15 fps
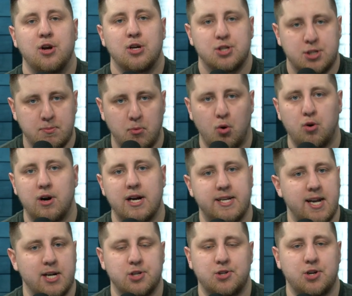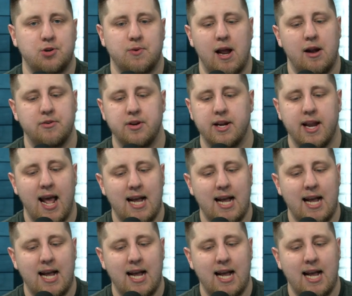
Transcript: some more attention around it.